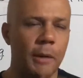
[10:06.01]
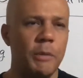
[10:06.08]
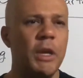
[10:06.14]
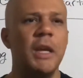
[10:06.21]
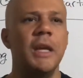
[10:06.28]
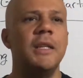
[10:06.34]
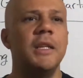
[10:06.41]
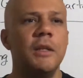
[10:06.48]

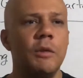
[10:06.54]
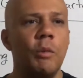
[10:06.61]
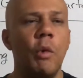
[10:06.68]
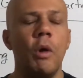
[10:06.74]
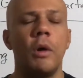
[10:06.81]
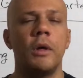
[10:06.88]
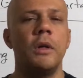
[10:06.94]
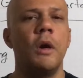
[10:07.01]
it didn't
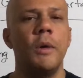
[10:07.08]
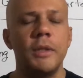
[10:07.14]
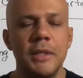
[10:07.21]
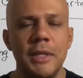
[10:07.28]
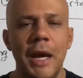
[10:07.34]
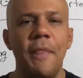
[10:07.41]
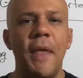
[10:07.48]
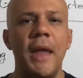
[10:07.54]
work. No, it's
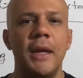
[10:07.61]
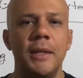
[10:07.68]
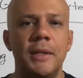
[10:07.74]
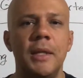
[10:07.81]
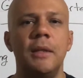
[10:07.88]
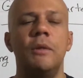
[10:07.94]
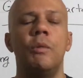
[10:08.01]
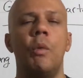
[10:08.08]
not that it
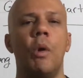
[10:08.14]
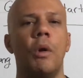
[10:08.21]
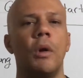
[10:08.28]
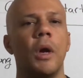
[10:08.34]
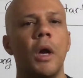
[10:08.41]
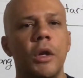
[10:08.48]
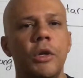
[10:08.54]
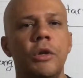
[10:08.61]
didn't
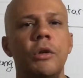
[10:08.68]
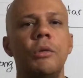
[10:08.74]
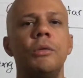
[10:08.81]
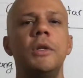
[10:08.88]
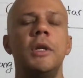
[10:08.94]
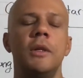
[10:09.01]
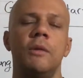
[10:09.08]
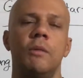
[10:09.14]
work, you
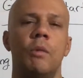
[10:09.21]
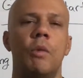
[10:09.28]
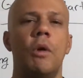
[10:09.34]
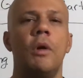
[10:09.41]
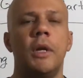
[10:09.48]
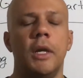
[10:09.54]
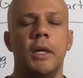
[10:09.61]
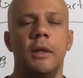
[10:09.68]
didn't
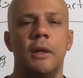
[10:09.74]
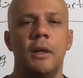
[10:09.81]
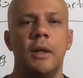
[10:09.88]
work it.